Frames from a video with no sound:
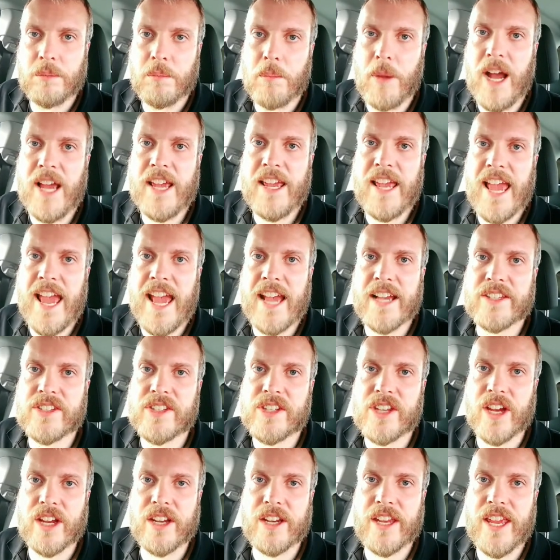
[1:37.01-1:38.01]
My
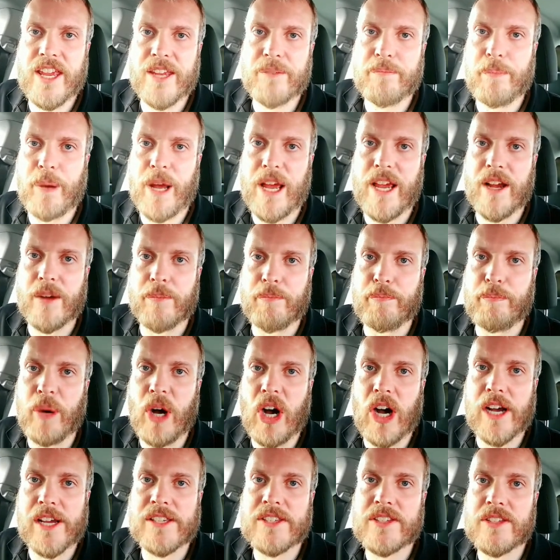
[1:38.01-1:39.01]
ex got hit by a
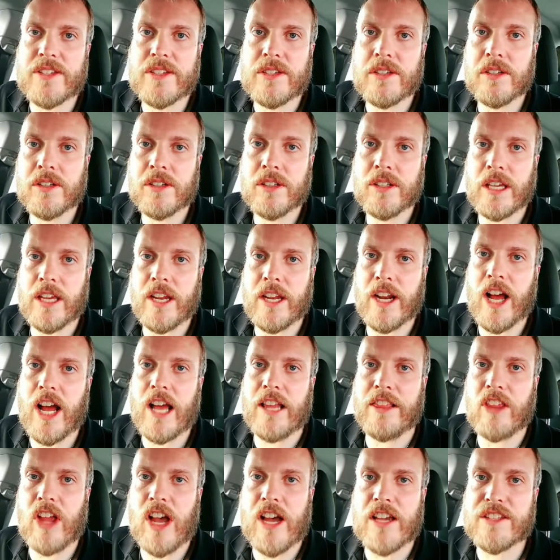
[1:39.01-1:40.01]
bus, and
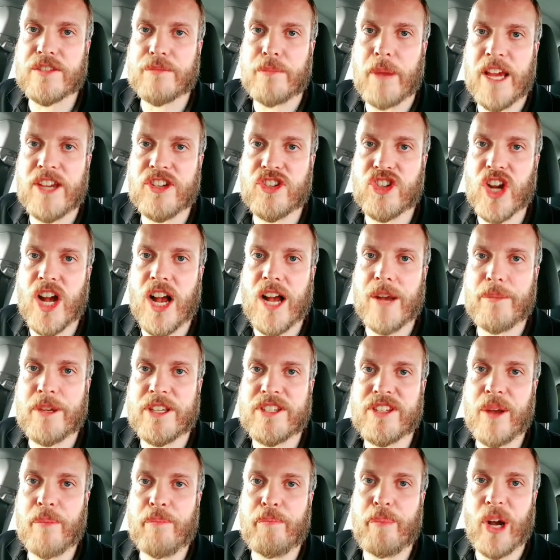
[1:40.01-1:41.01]
I lost my
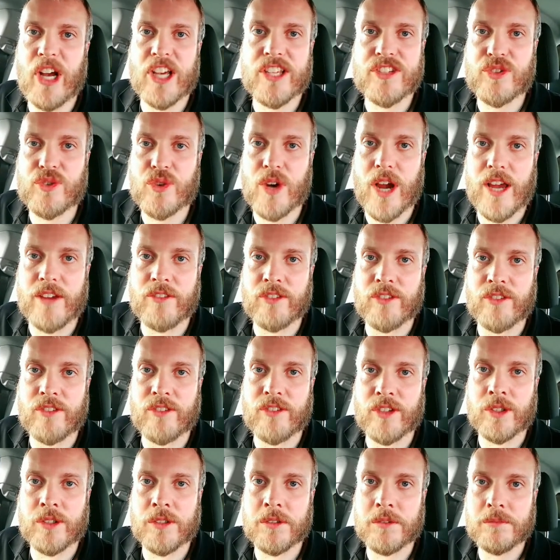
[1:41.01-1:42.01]
job as a bus
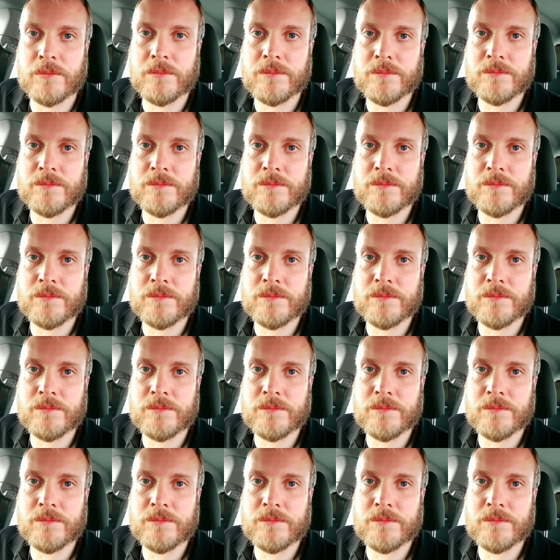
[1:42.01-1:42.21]
driver.